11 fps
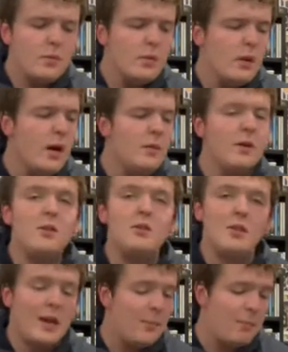And then there's the
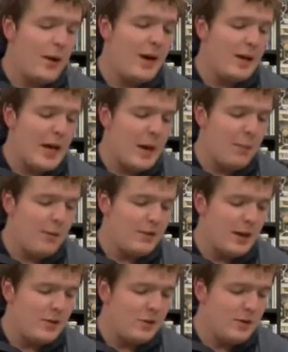Get Back Apple
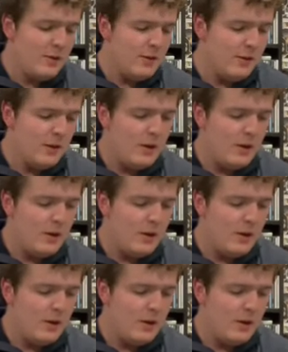sessions,